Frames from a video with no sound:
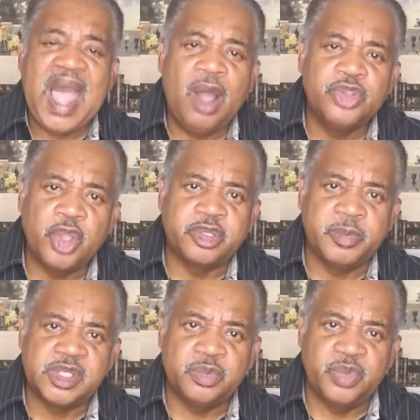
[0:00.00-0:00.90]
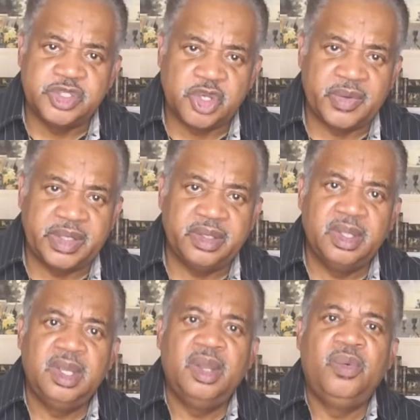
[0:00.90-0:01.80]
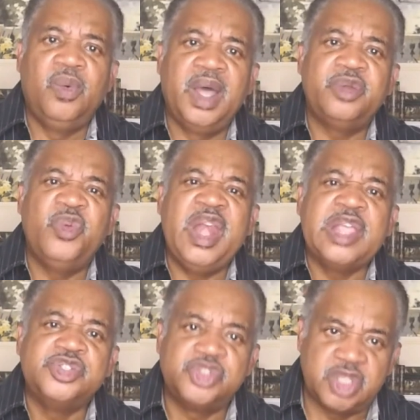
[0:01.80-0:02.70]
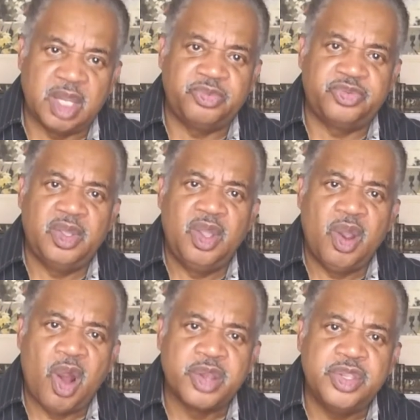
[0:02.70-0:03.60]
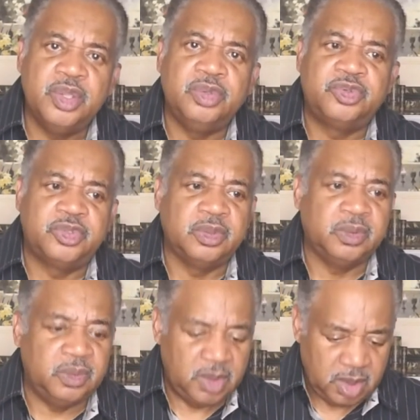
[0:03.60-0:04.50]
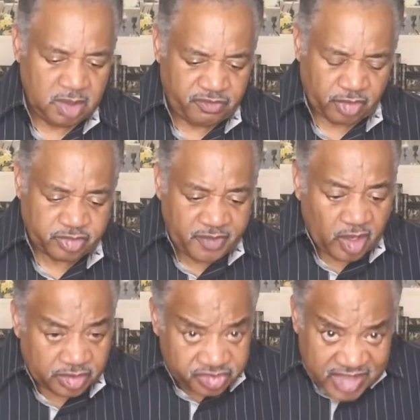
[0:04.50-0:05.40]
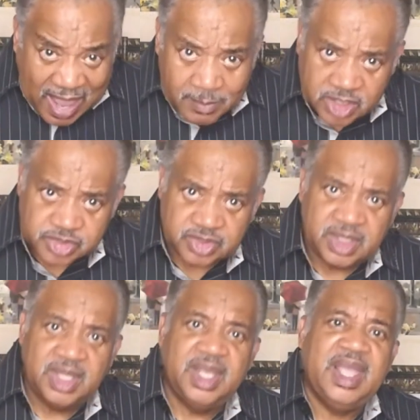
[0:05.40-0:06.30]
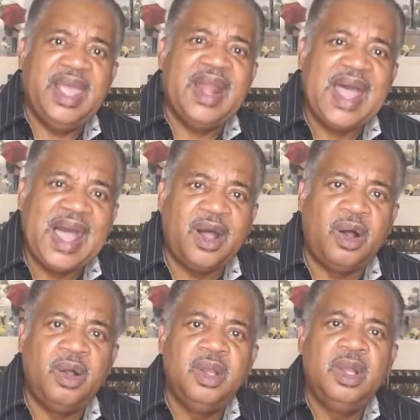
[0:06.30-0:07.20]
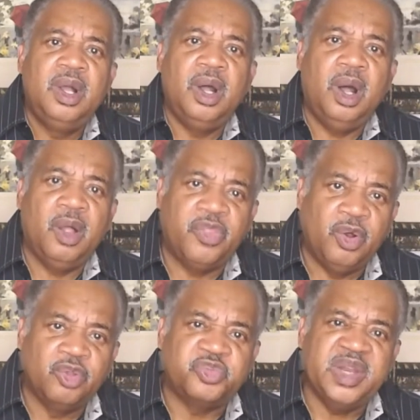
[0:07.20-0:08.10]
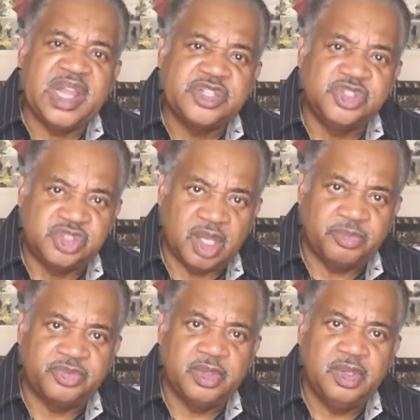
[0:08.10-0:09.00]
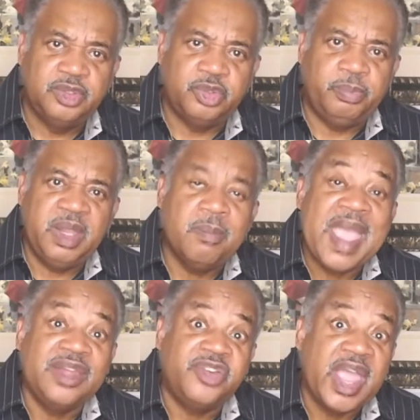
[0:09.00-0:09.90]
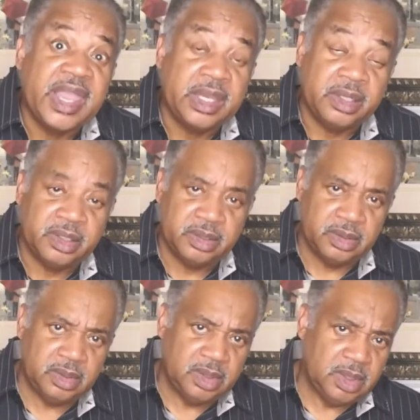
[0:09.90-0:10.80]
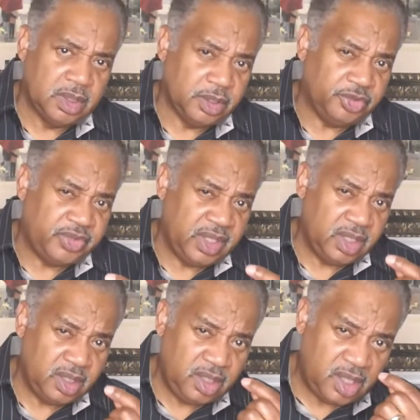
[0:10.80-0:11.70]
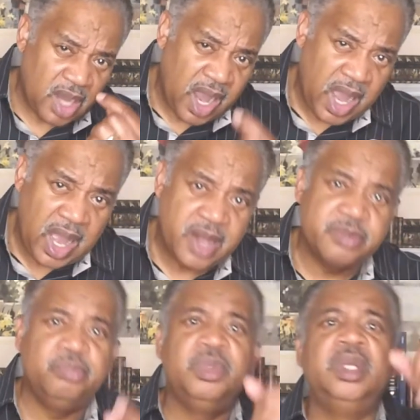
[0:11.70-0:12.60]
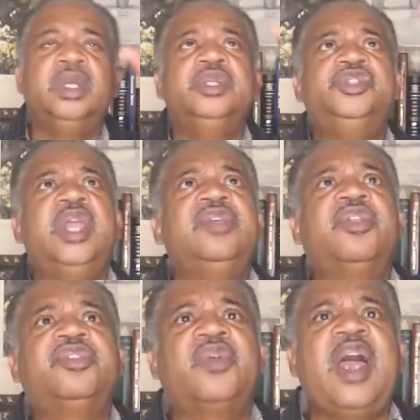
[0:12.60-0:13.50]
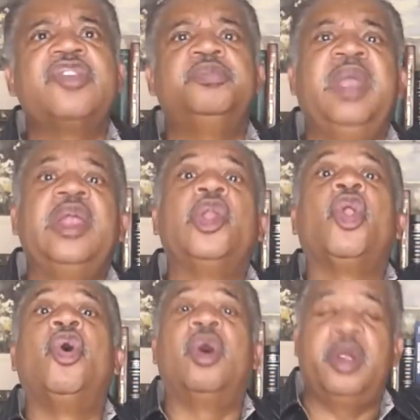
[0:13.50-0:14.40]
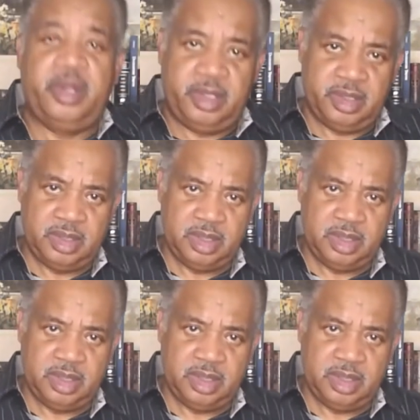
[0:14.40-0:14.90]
how you are to be rejoined. What relationships are you to, first of all, establish, and how are those relationships to be maintained? You see, God, Jesus Christ being Lord,